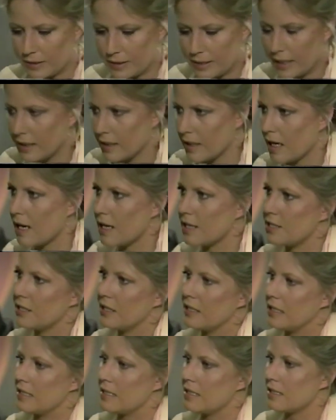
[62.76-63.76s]
Dana
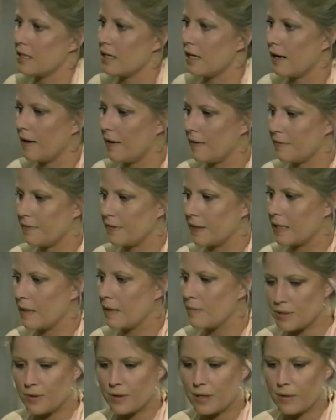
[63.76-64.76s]
Hodgkiss. Uh, if it
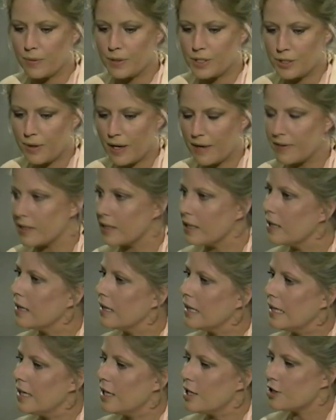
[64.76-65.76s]
comes through here, would you have it
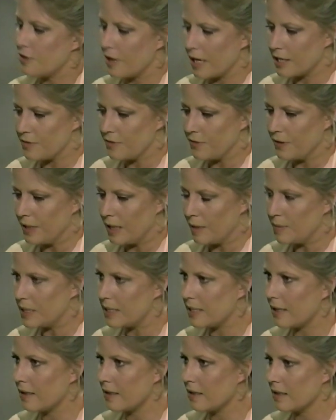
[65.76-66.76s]
transferred up to
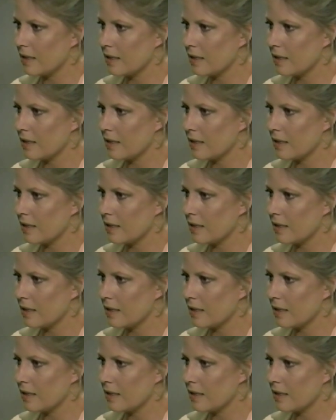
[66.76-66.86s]
ten?